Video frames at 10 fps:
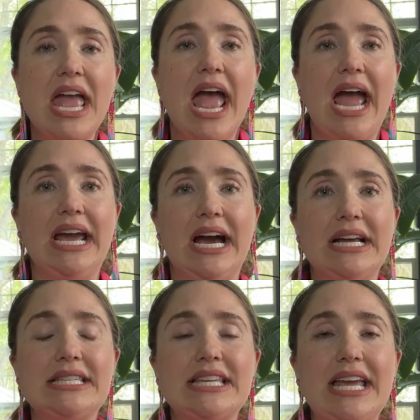
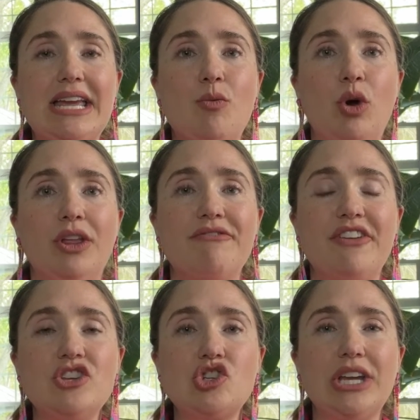And it will
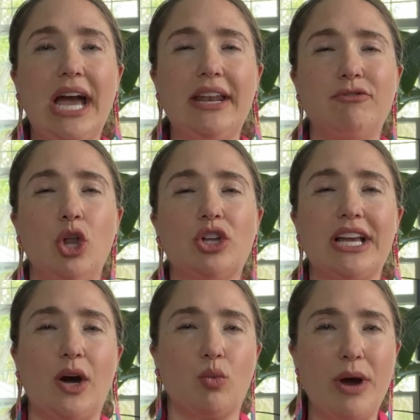eventually kind of look
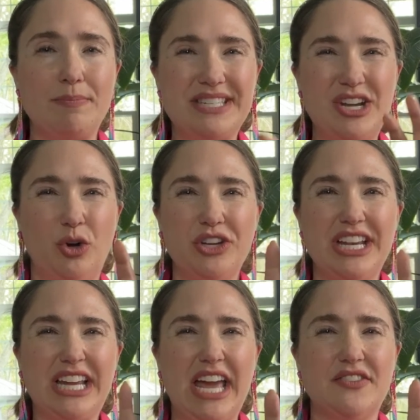like a
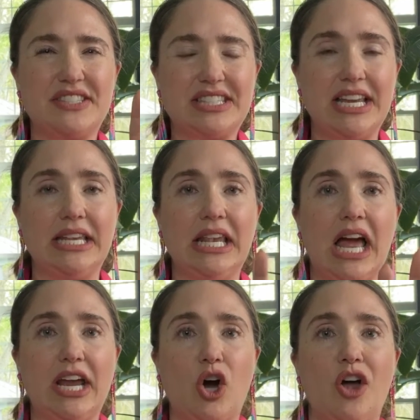reptilian kind of
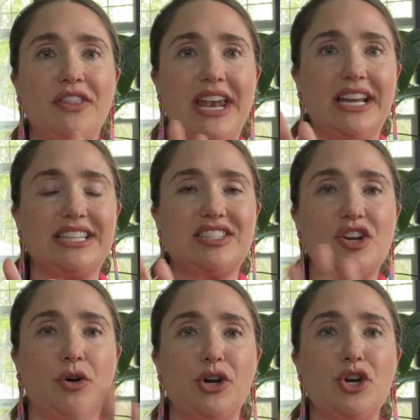skin-like on that
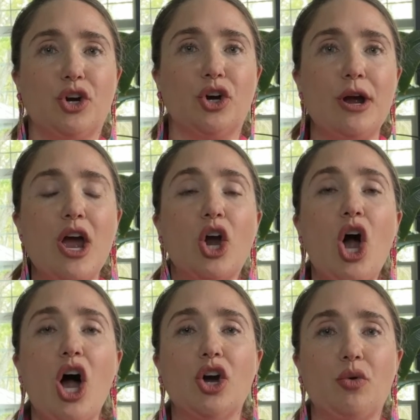exterior
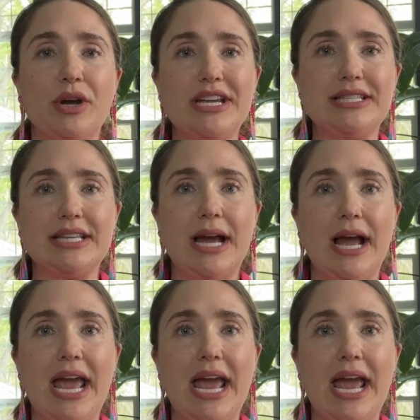concrete.